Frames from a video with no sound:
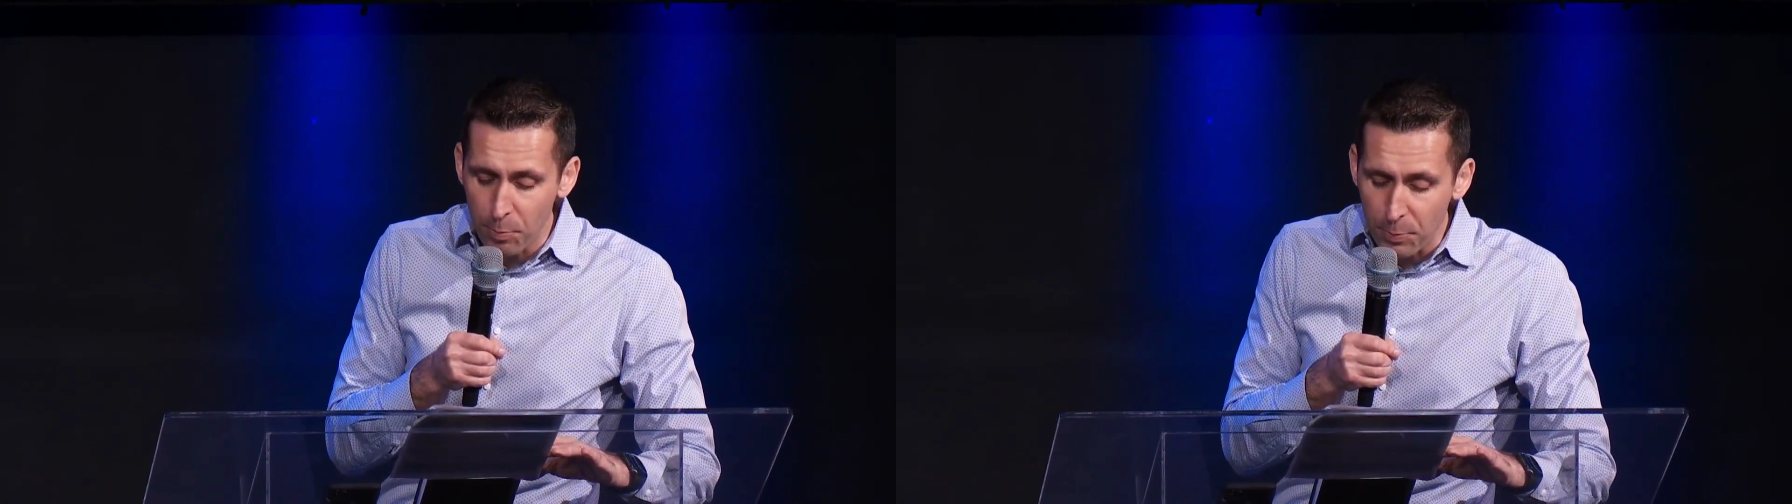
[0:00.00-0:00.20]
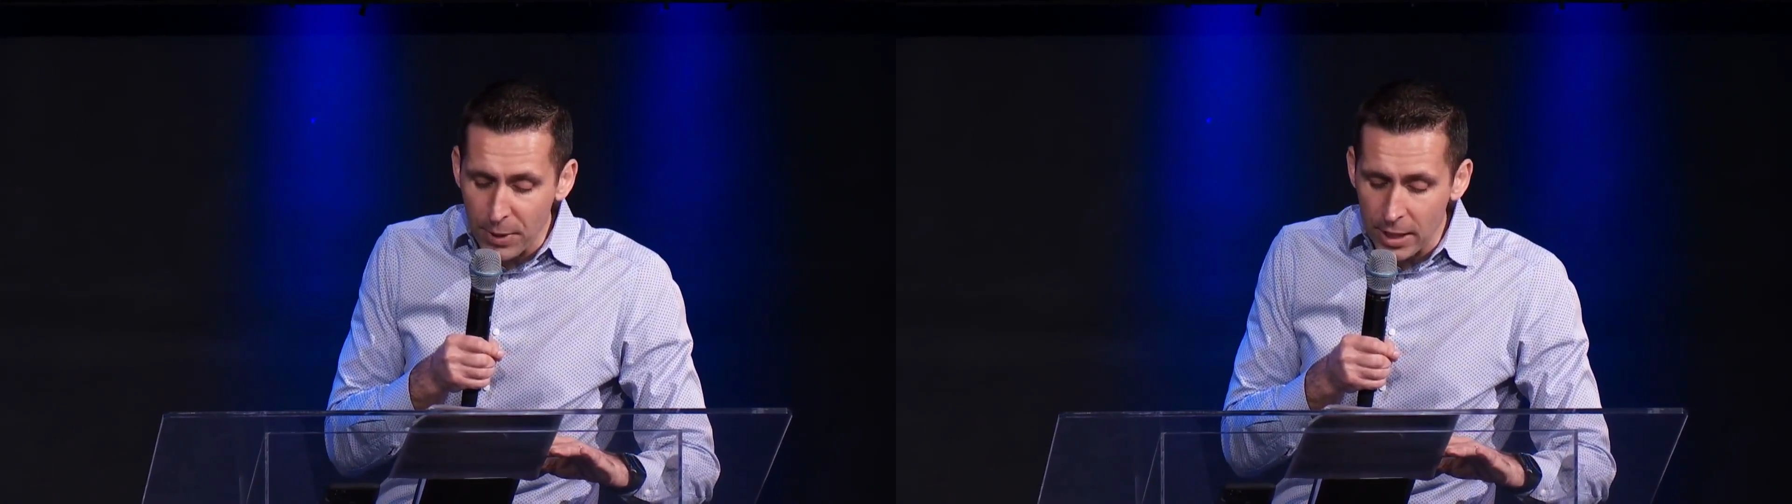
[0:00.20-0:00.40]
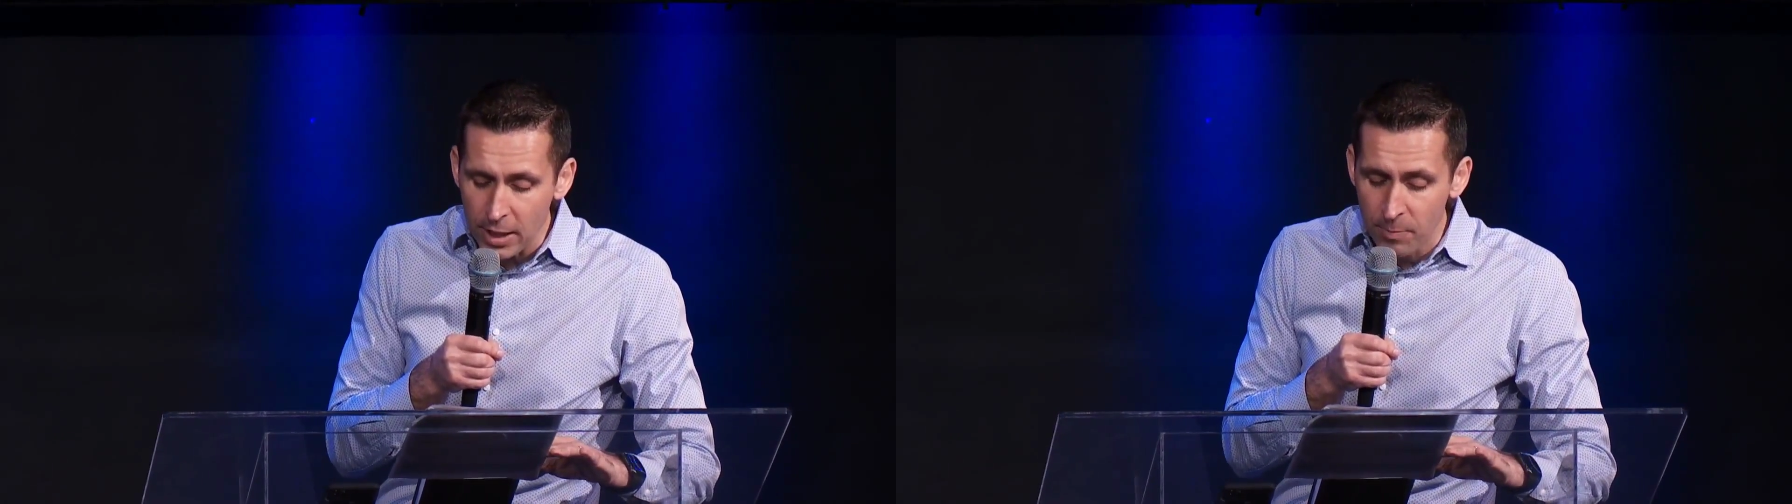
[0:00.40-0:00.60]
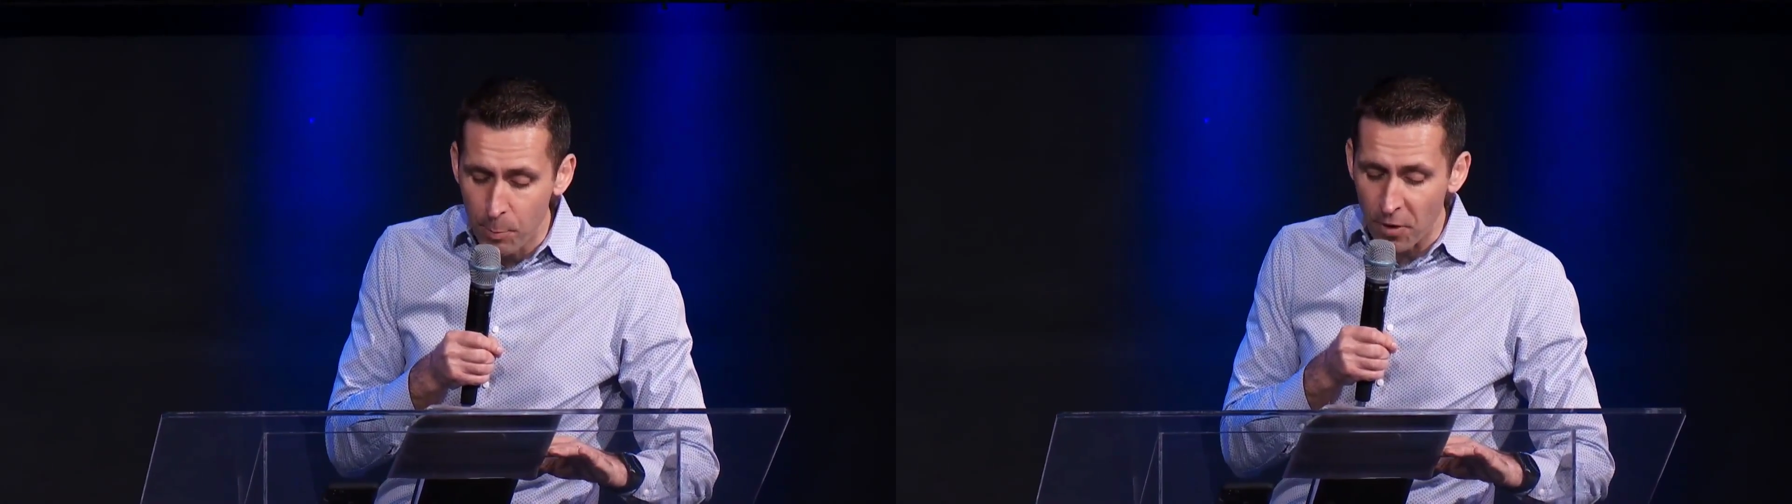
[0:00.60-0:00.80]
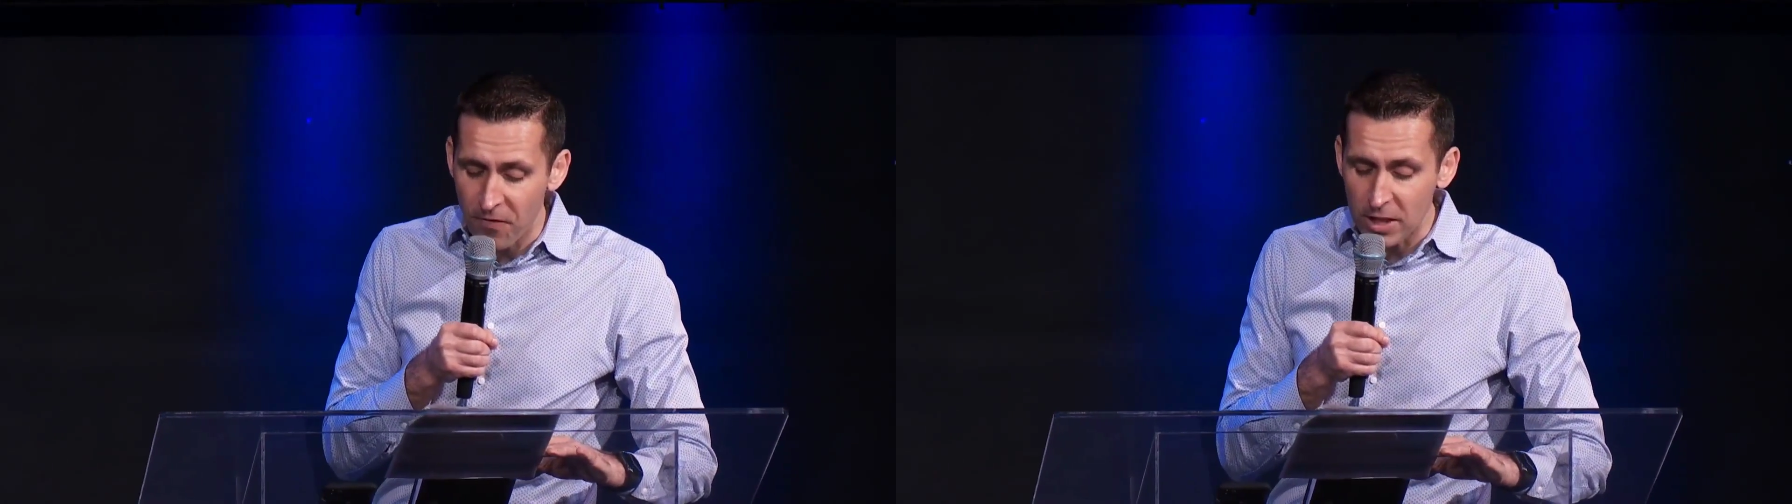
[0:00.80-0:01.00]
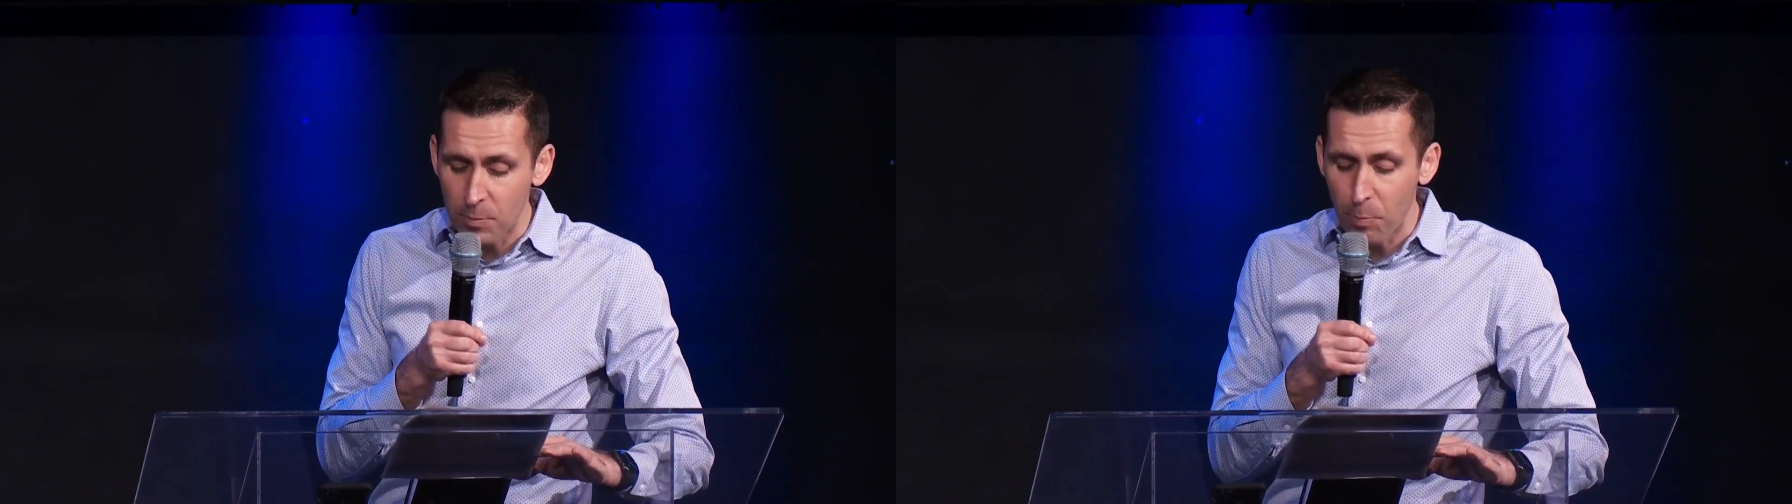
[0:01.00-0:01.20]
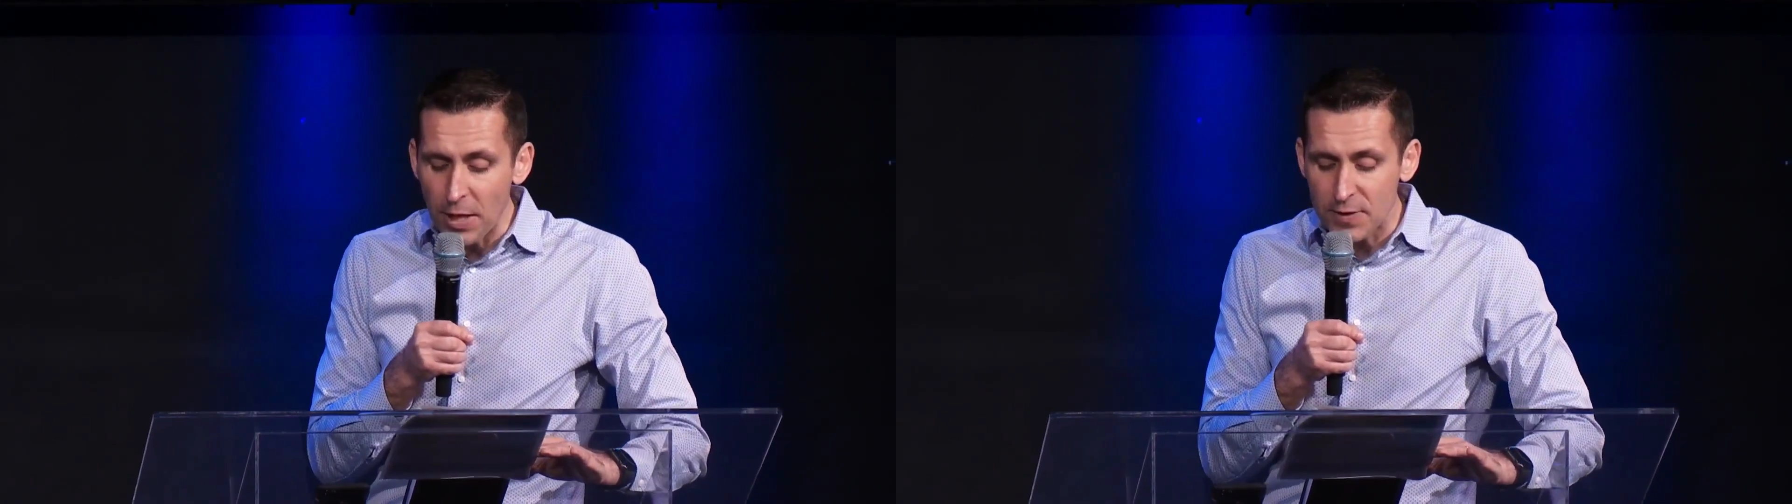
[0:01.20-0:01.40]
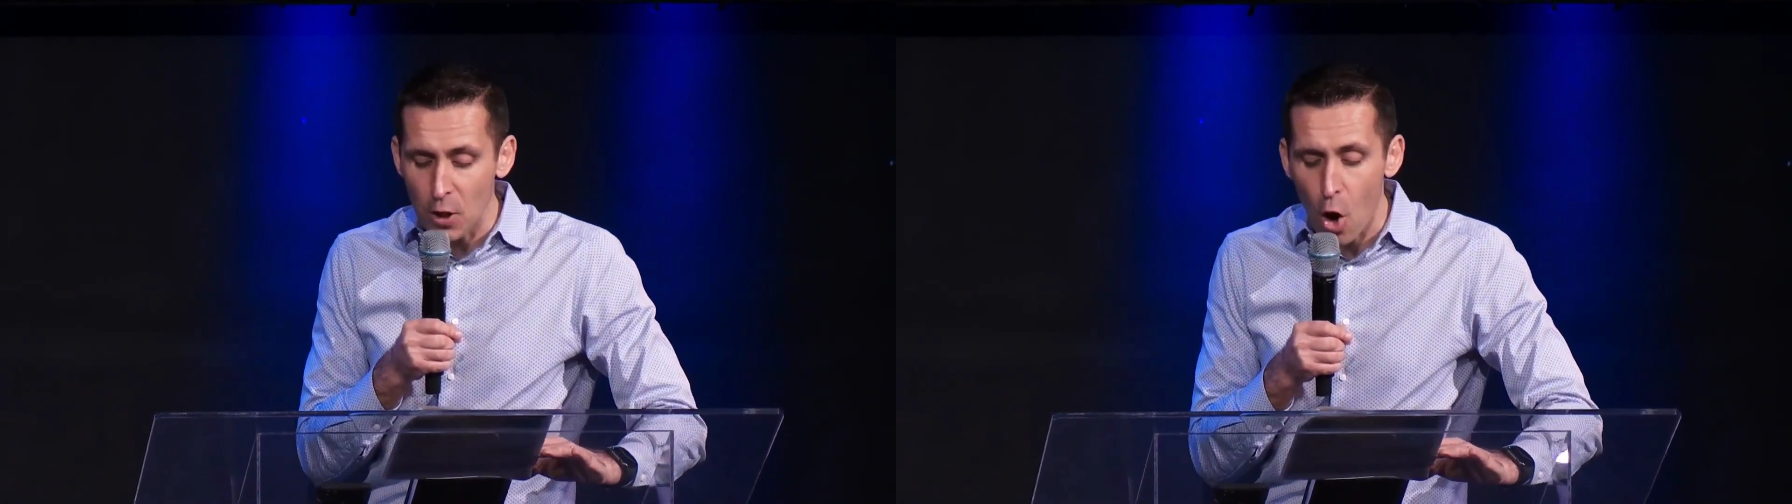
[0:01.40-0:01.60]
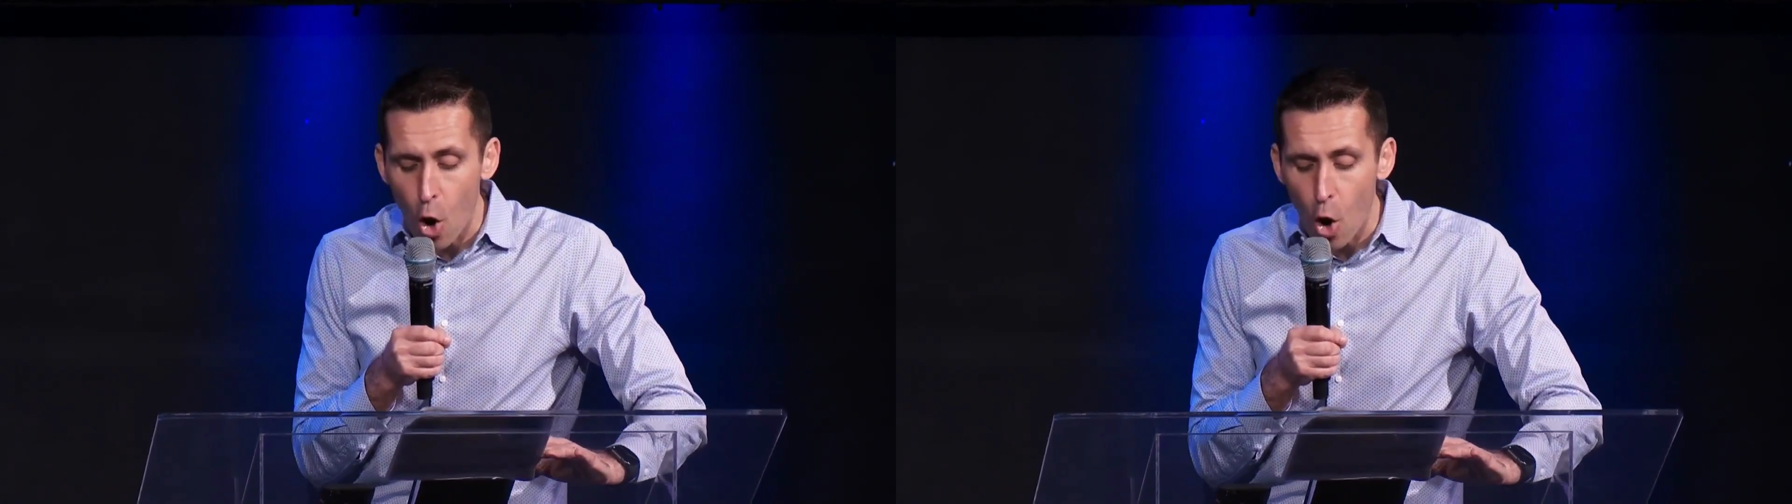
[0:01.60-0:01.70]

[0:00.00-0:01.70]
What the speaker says: peace